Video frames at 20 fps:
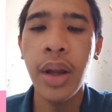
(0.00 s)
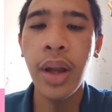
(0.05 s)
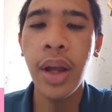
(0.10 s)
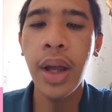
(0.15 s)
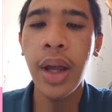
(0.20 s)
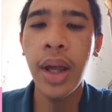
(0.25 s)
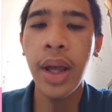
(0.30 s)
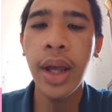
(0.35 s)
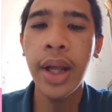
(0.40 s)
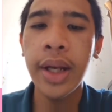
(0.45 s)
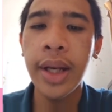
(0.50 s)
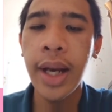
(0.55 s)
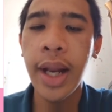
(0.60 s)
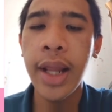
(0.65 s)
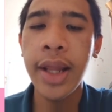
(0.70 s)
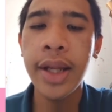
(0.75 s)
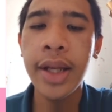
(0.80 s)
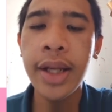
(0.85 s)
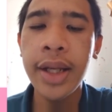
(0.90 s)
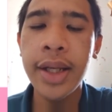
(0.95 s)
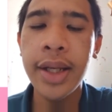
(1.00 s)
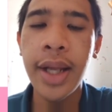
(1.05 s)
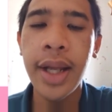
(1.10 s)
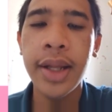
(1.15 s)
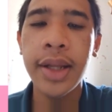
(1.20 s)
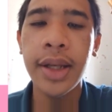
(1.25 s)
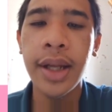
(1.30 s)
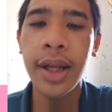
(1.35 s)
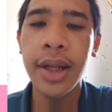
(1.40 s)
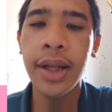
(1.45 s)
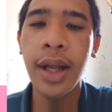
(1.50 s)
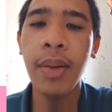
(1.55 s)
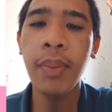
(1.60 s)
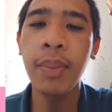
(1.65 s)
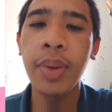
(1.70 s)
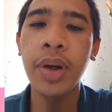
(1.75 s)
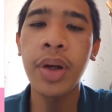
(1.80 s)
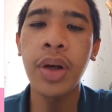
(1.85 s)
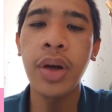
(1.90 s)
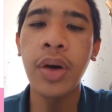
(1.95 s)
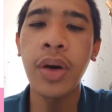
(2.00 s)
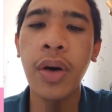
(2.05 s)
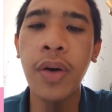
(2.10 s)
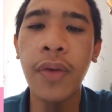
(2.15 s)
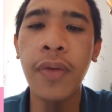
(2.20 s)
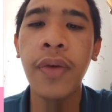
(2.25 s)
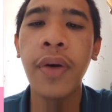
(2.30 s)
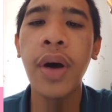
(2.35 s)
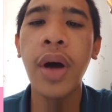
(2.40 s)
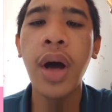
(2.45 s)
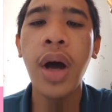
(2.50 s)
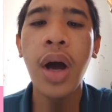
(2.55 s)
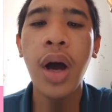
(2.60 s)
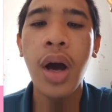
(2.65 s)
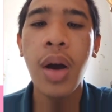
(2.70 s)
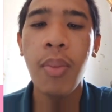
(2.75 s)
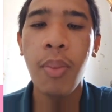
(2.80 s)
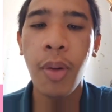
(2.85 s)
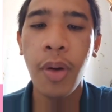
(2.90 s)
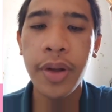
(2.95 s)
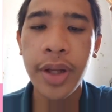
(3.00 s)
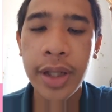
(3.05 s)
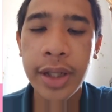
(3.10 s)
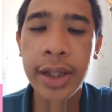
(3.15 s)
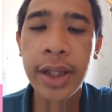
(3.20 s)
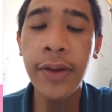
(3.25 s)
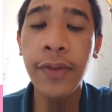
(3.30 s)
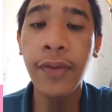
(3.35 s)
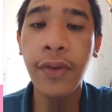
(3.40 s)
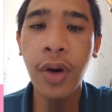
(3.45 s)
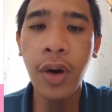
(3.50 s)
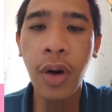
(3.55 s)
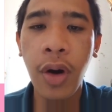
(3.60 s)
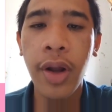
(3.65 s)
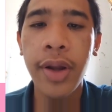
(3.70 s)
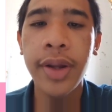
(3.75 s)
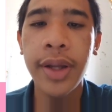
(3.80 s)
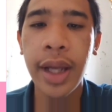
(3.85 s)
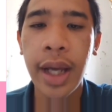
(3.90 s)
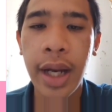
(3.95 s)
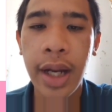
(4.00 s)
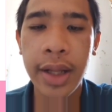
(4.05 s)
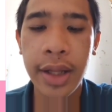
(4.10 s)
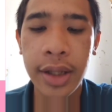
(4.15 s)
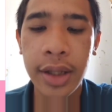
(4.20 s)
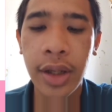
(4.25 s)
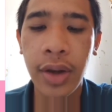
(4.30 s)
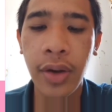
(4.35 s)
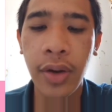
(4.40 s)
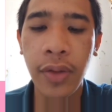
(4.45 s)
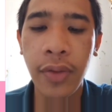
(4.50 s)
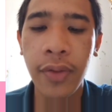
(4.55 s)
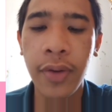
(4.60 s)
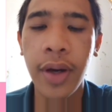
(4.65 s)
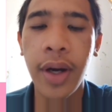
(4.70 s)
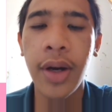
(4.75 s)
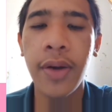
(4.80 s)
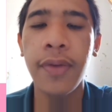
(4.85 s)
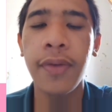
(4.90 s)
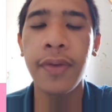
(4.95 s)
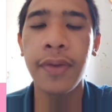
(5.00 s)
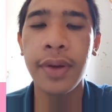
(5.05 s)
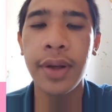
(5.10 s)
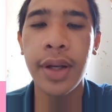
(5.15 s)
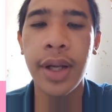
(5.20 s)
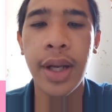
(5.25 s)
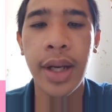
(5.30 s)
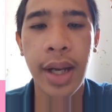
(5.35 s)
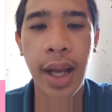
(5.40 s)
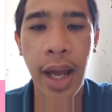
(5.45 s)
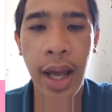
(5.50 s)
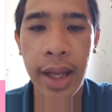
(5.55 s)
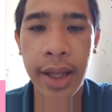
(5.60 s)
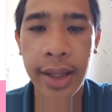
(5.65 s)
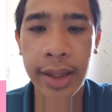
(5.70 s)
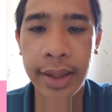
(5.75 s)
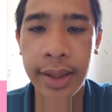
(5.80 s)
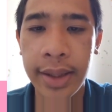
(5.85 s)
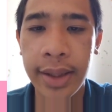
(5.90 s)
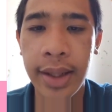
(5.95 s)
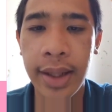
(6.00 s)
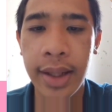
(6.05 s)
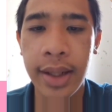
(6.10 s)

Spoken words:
And lastly, that's an example of positive cross elasticity of graph that I get.